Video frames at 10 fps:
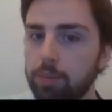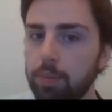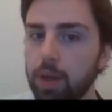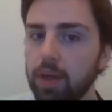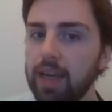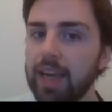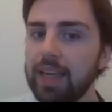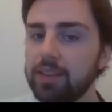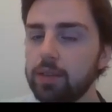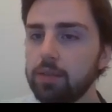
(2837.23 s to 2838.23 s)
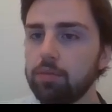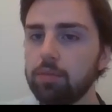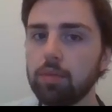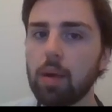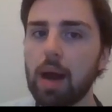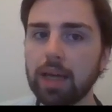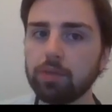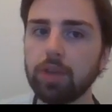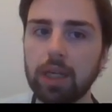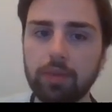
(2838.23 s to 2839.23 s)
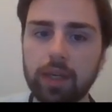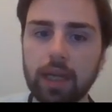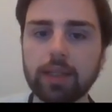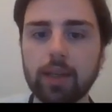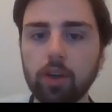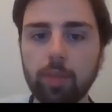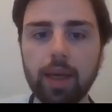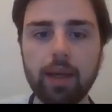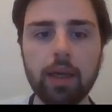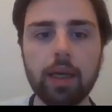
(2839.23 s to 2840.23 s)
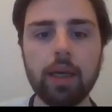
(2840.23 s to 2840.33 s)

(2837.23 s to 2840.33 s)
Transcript: but it isn't as relevant as it could be.